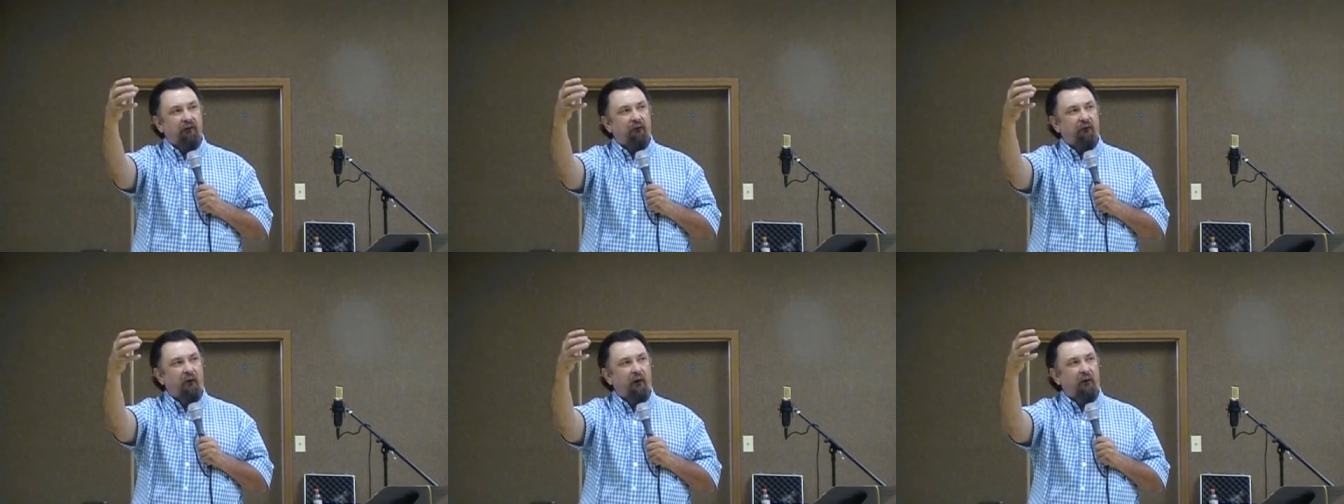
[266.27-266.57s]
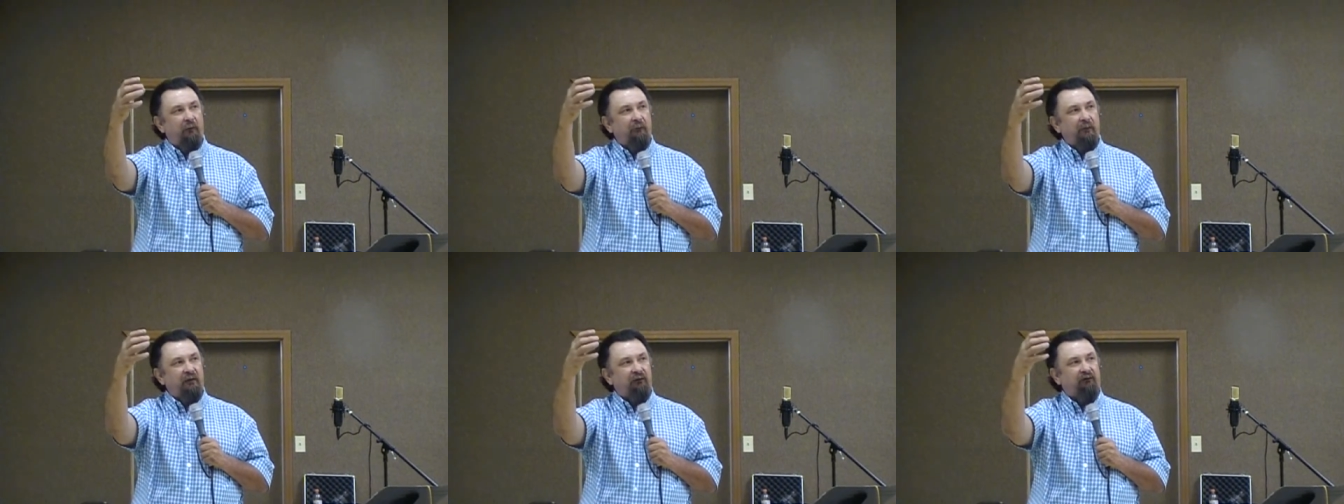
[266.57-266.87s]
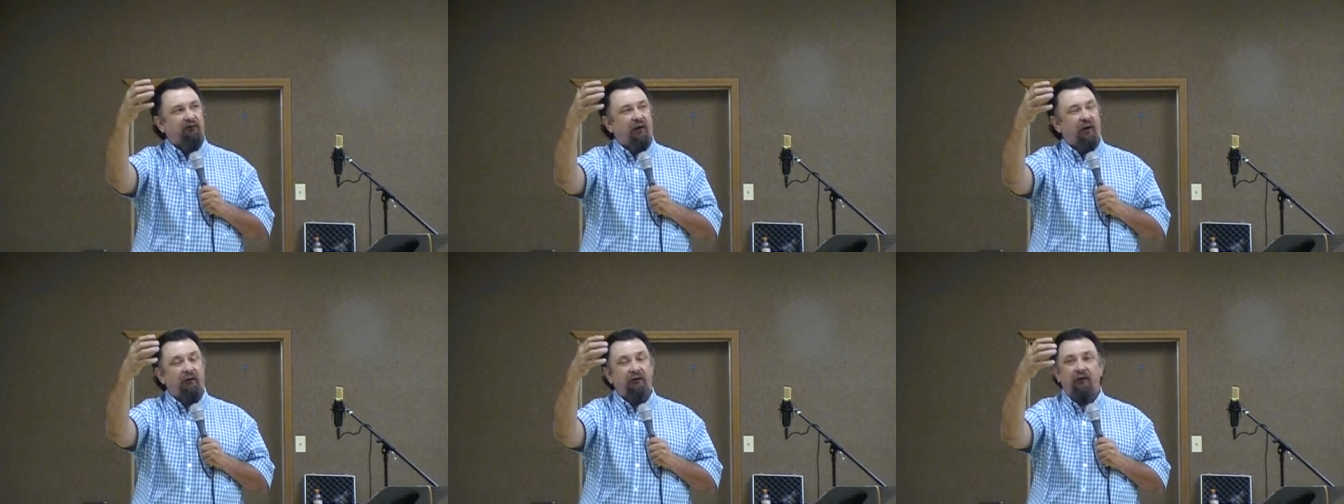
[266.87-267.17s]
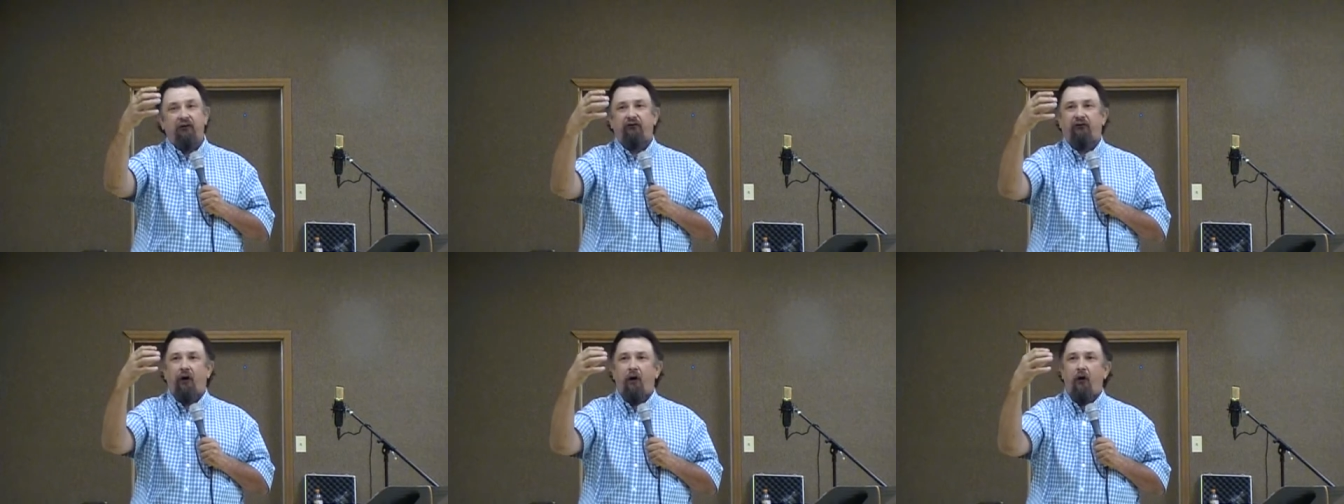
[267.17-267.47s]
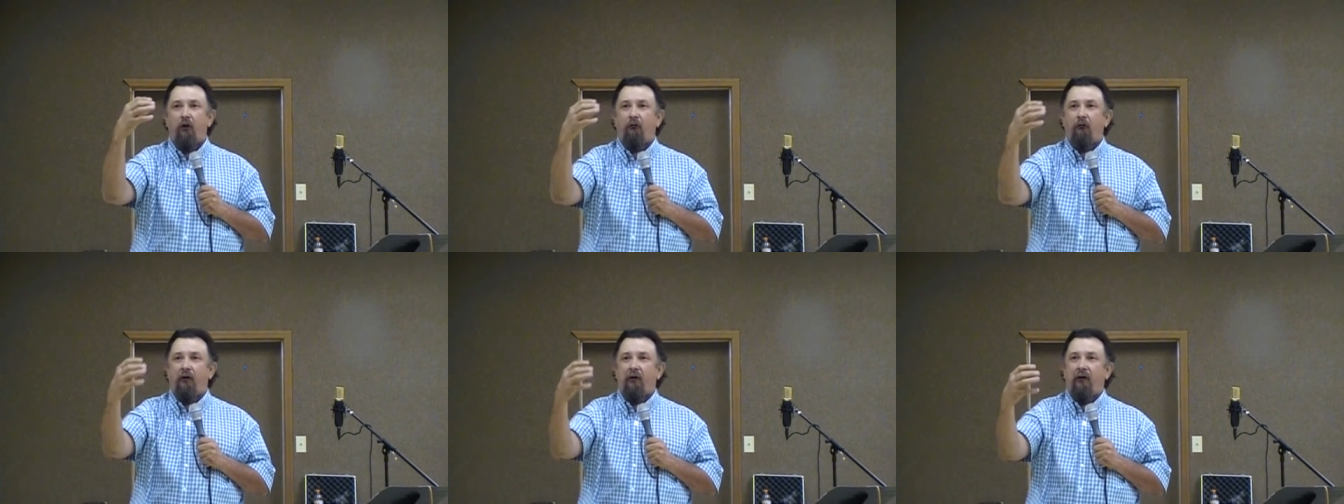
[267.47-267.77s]
You've heard me say this
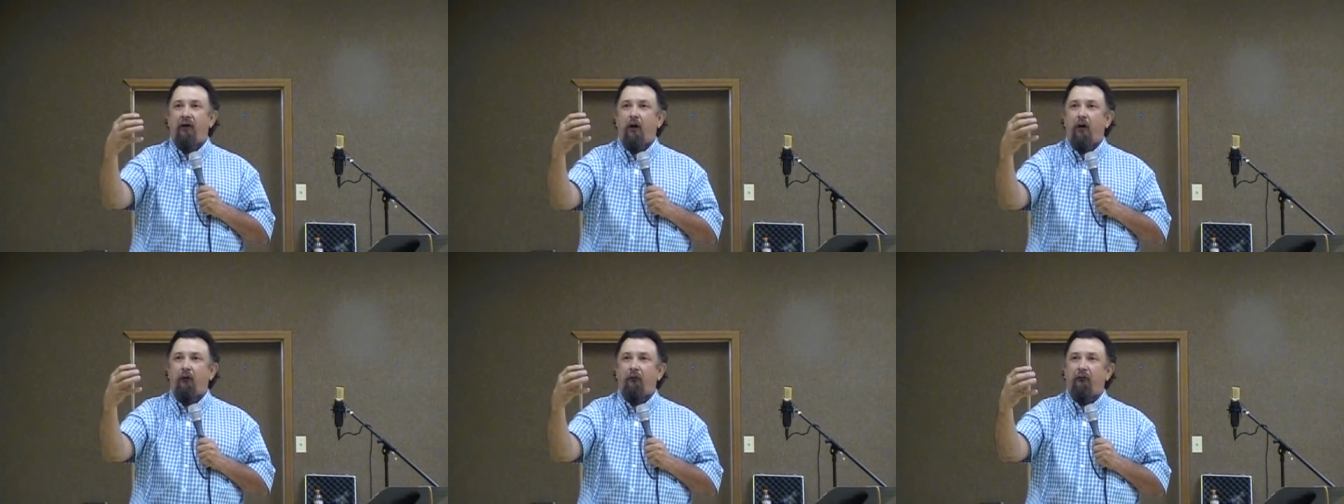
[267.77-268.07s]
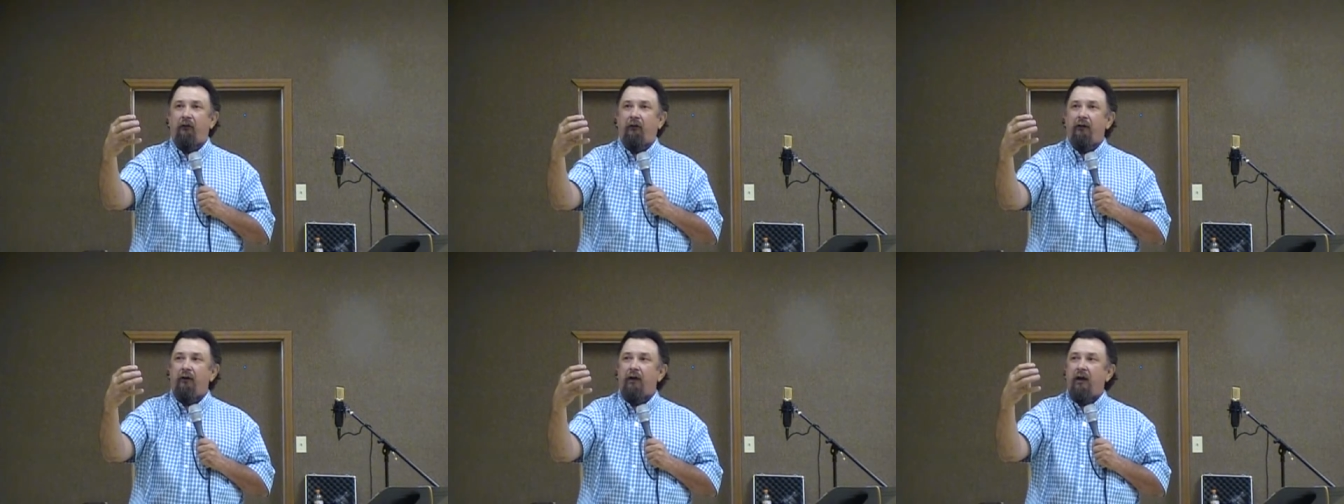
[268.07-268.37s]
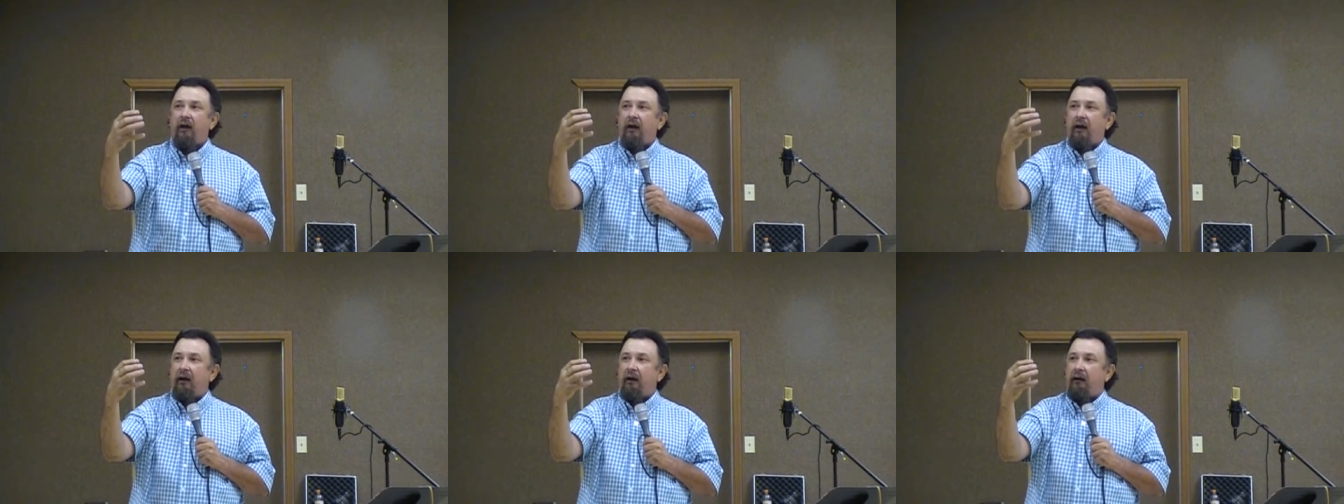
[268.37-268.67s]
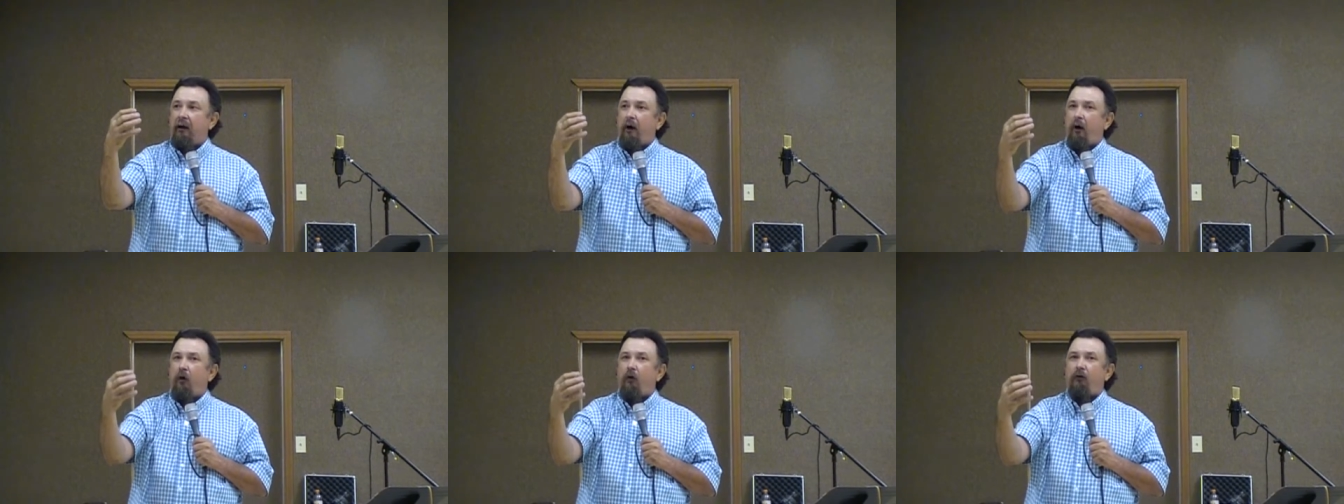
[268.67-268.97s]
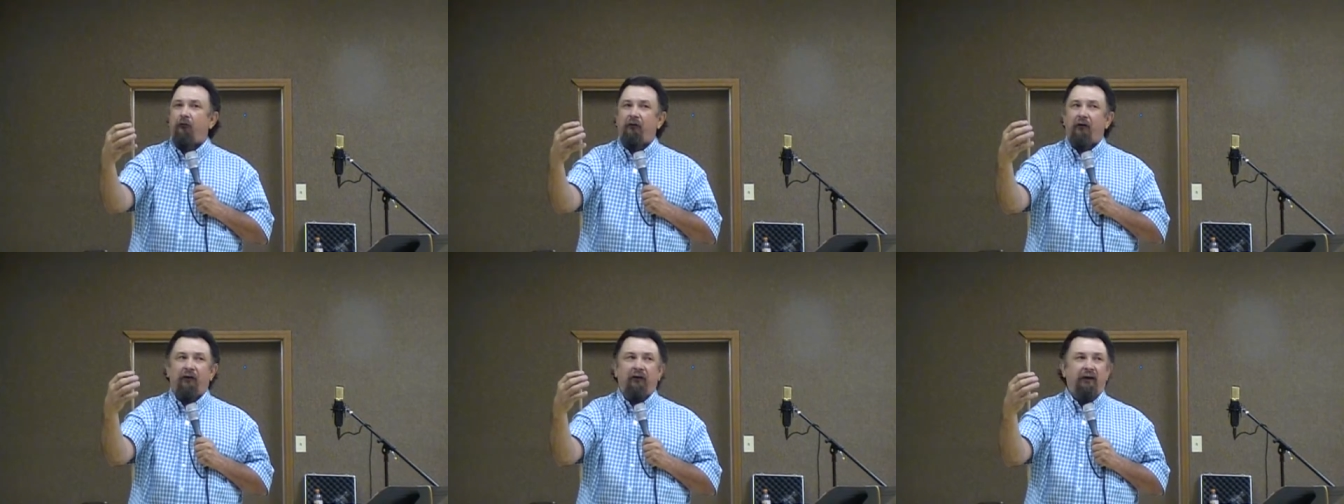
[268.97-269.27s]
over and over and
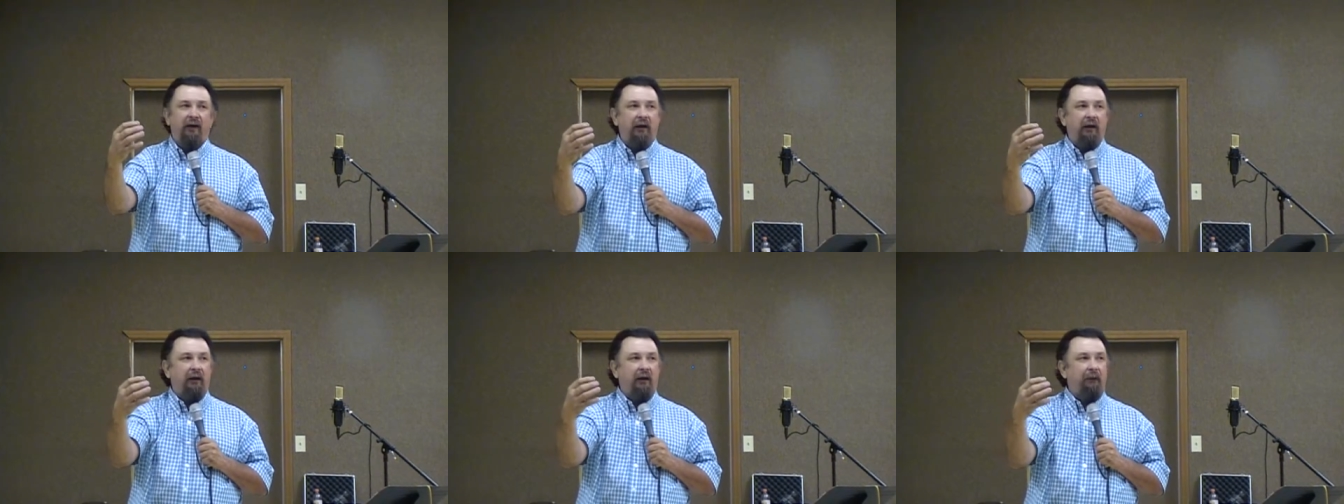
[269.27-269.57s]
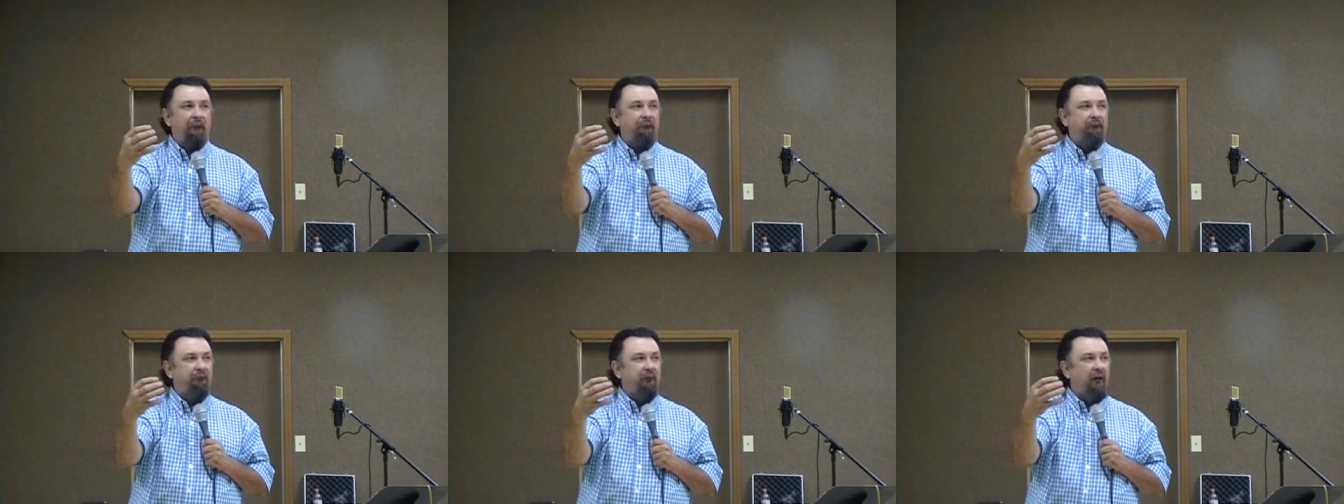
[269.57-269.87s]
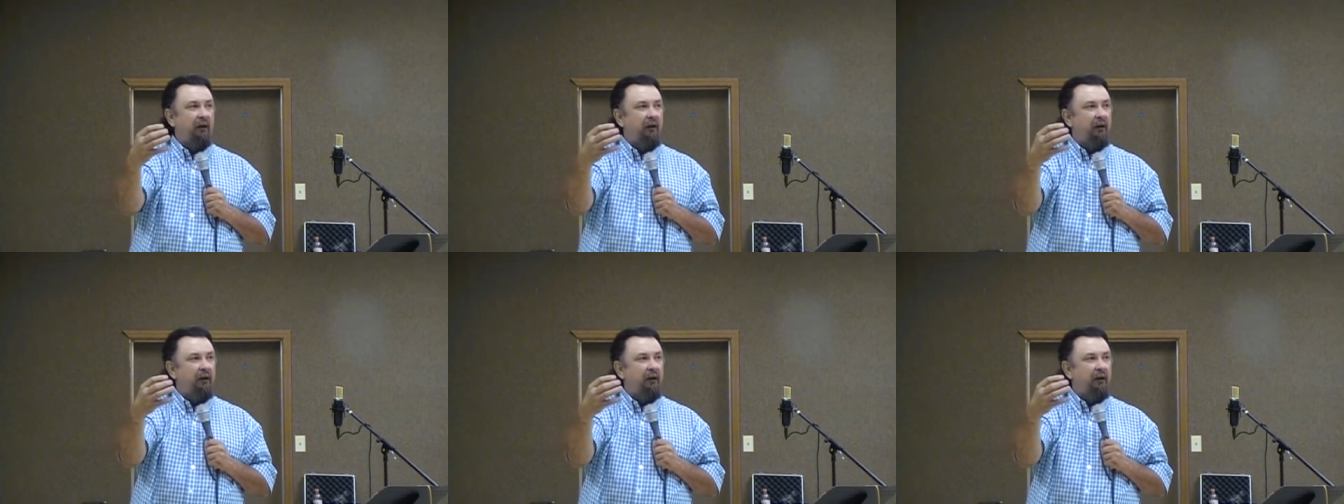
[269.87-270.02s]
over again